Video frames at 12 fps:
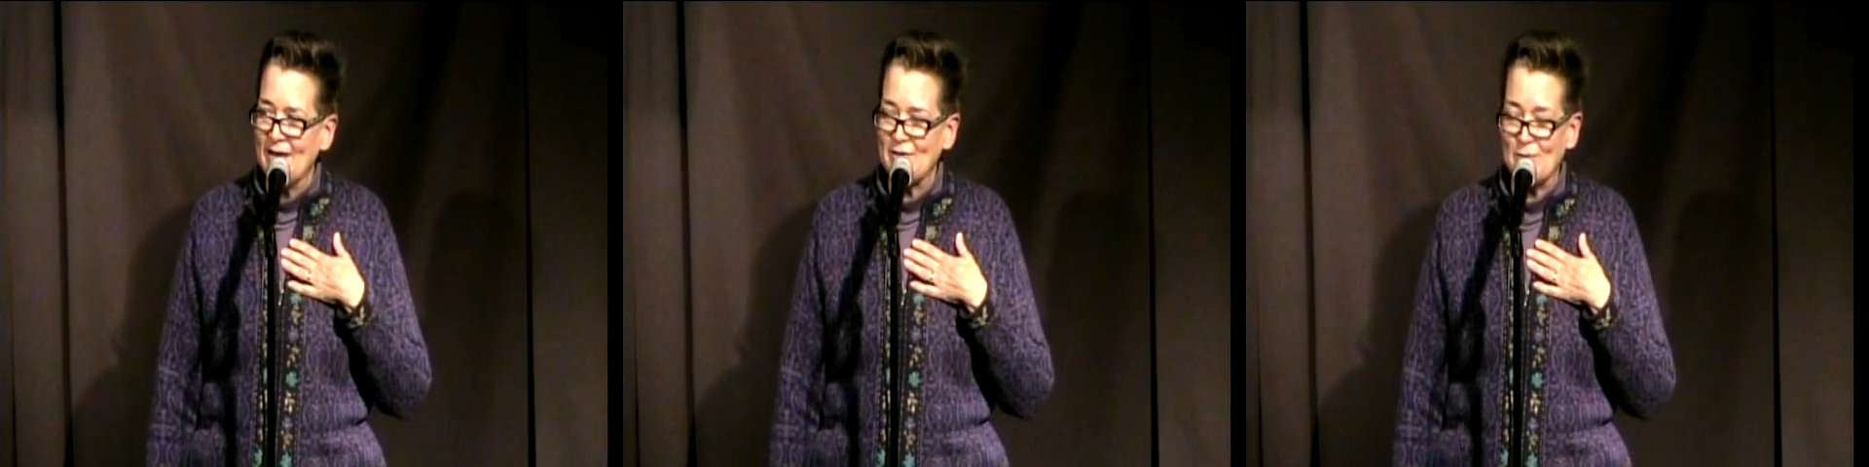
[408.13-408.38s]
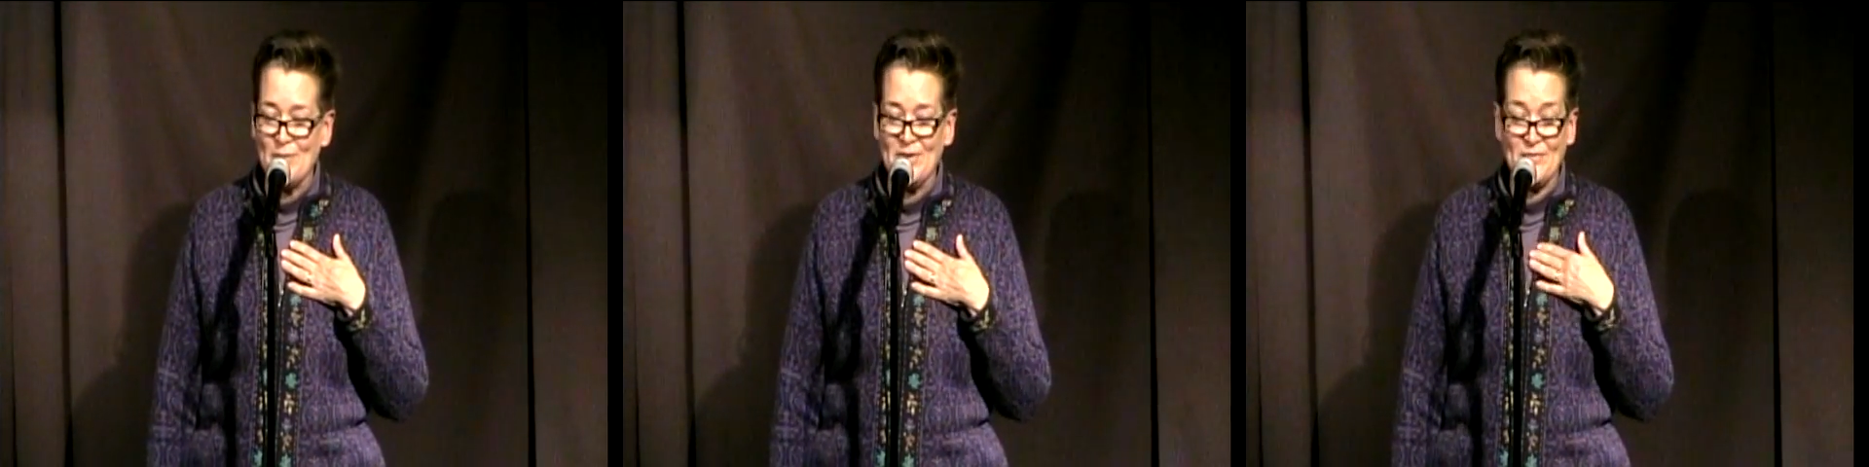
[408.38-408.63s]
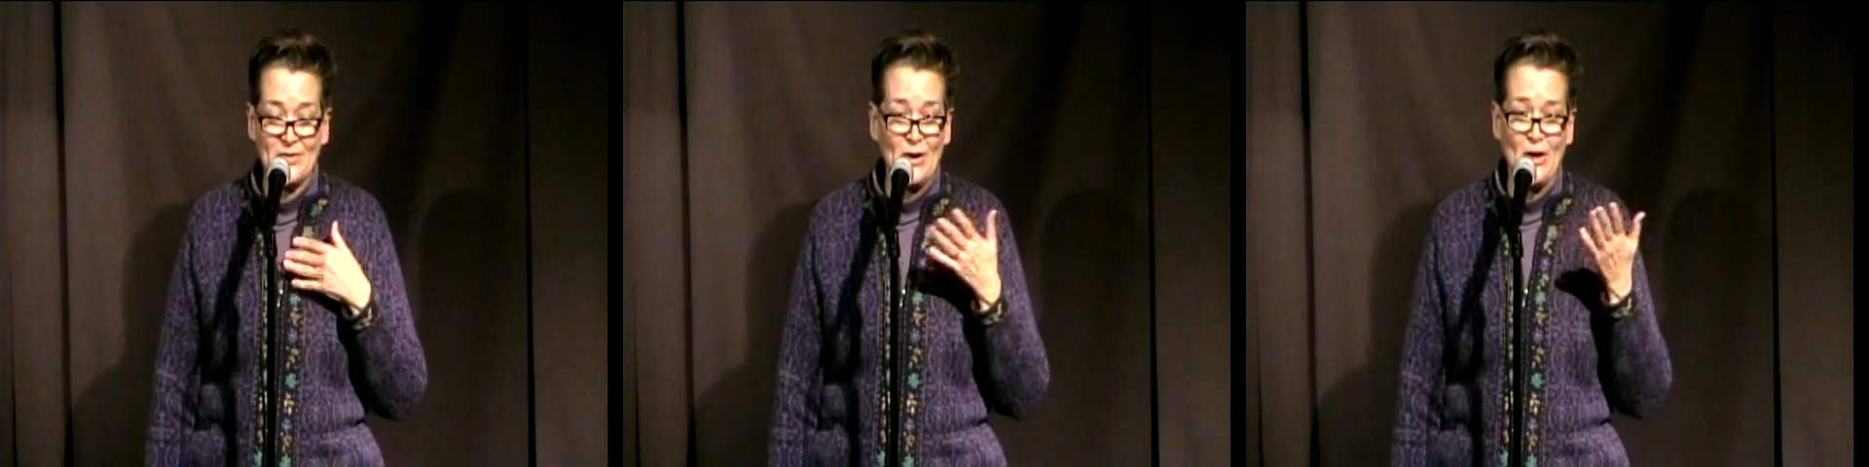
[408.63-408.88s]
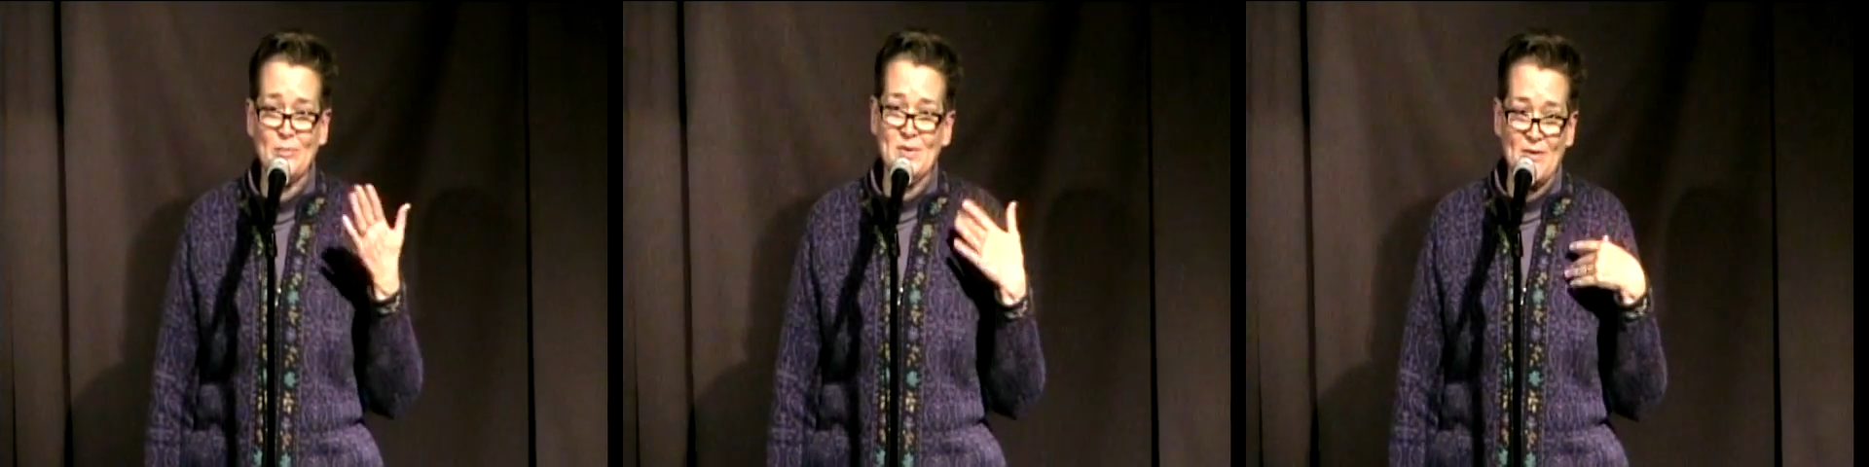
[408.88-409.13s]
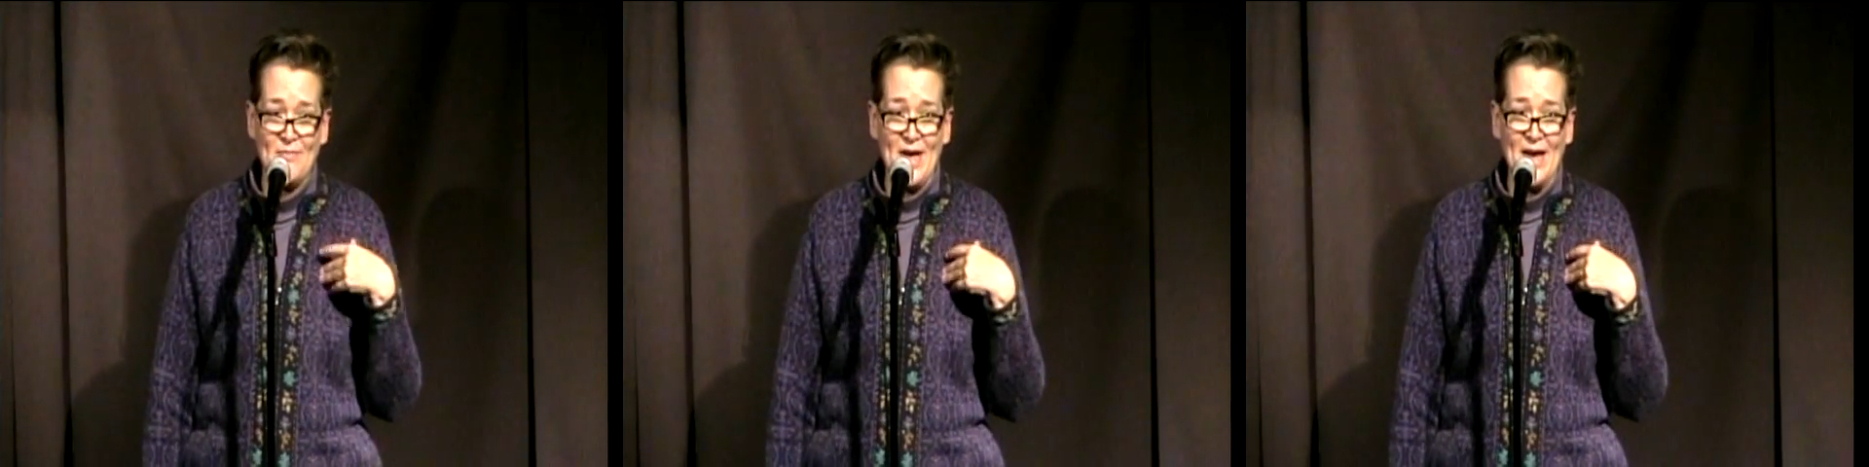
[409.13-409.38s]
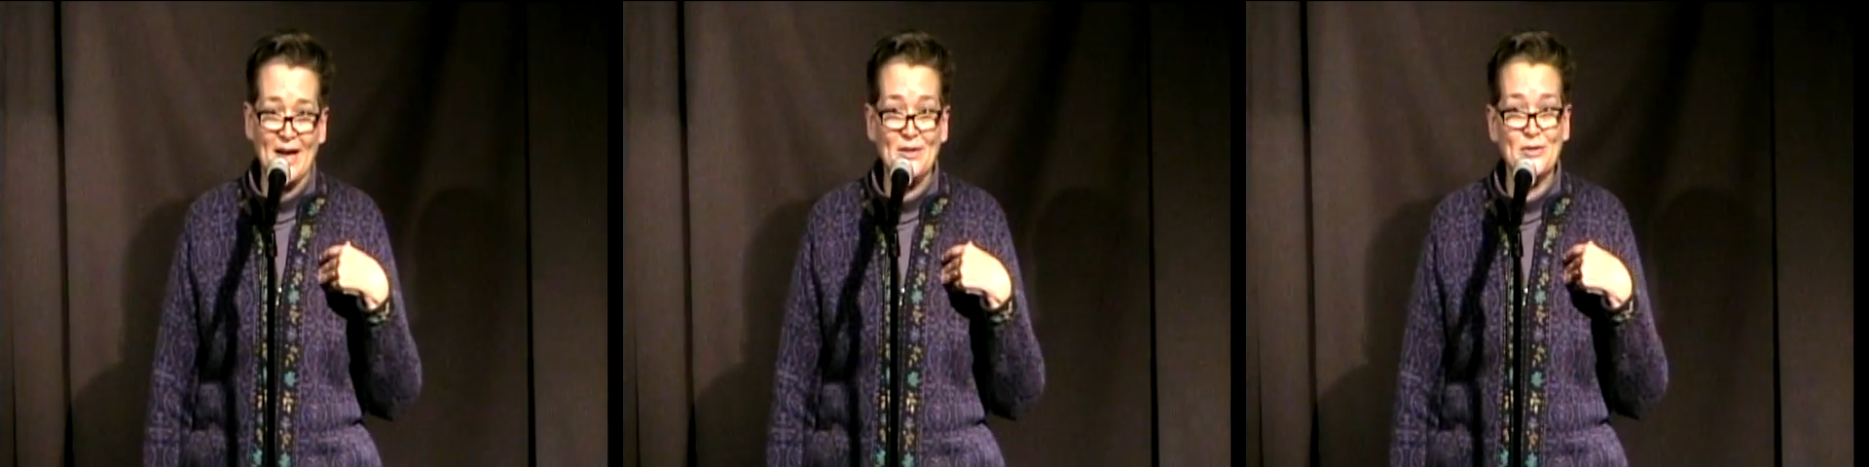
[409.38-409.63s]
So when it calls me a
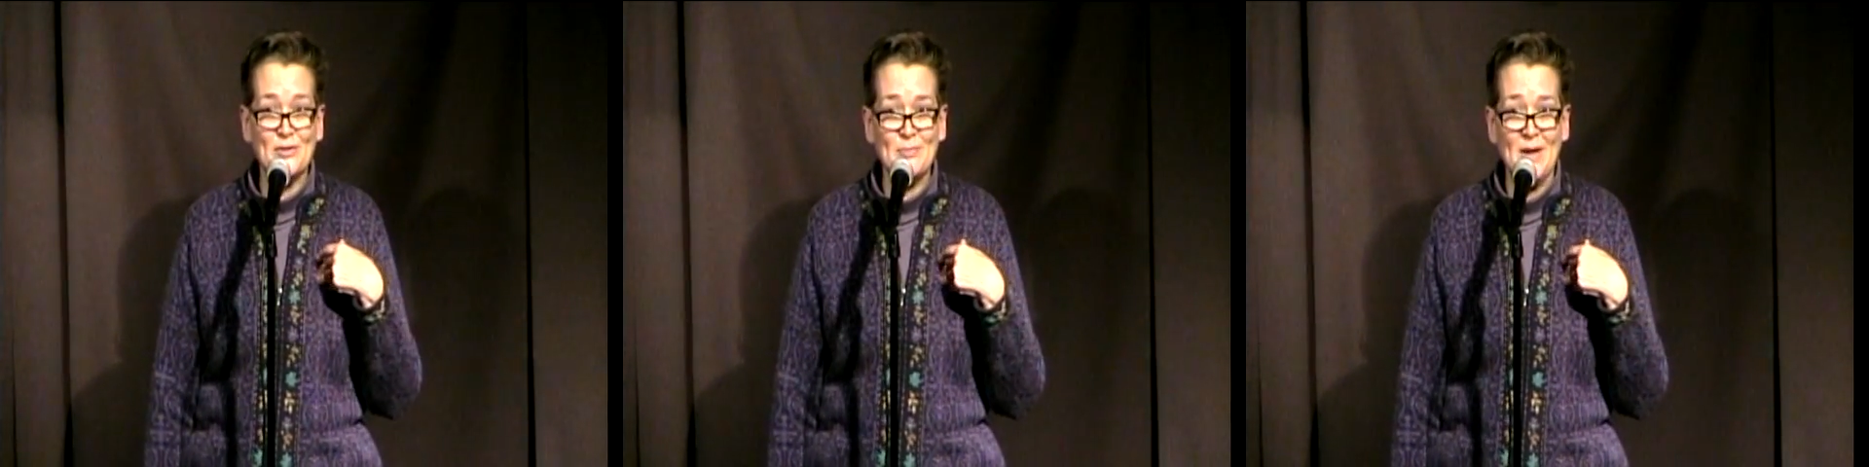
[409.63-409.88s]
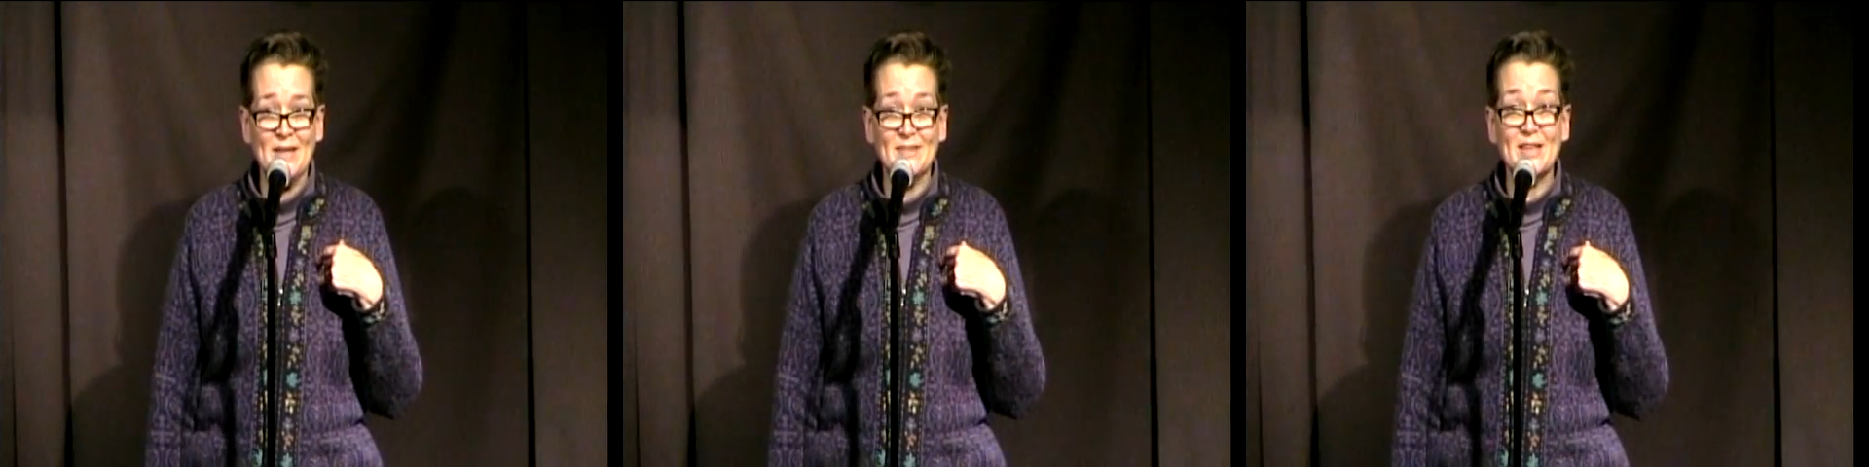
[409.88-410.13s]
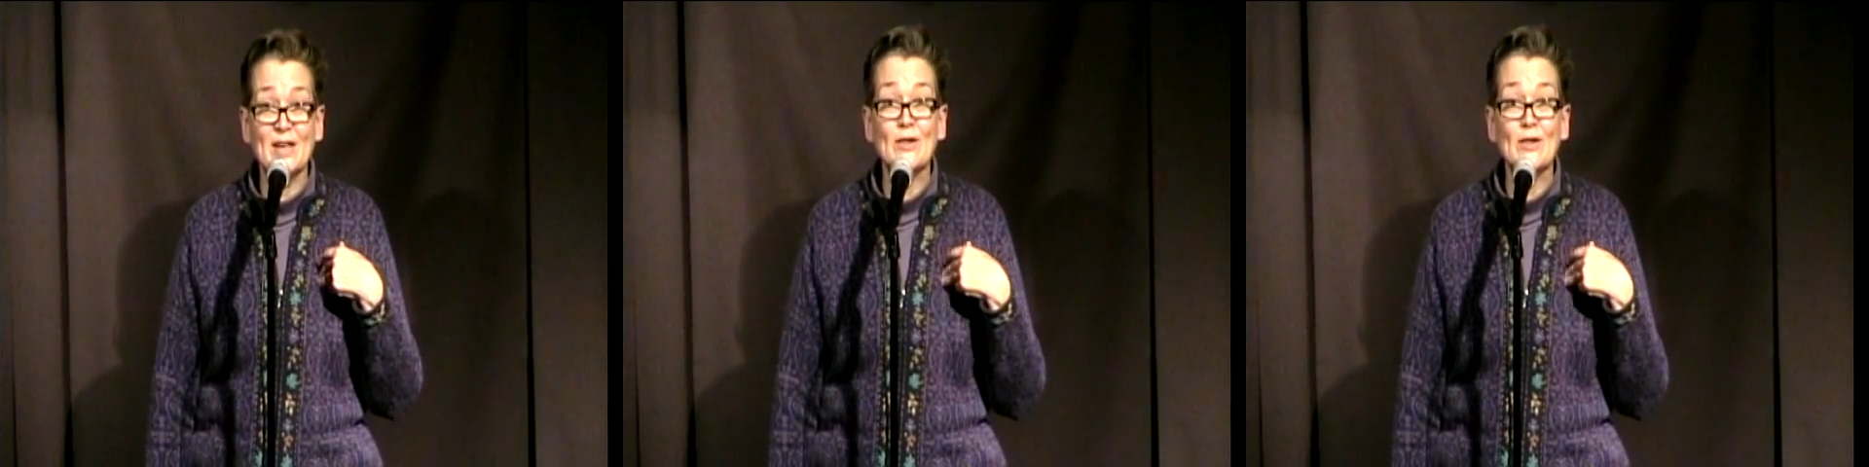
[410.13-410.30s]
fag, I'll just smile and say,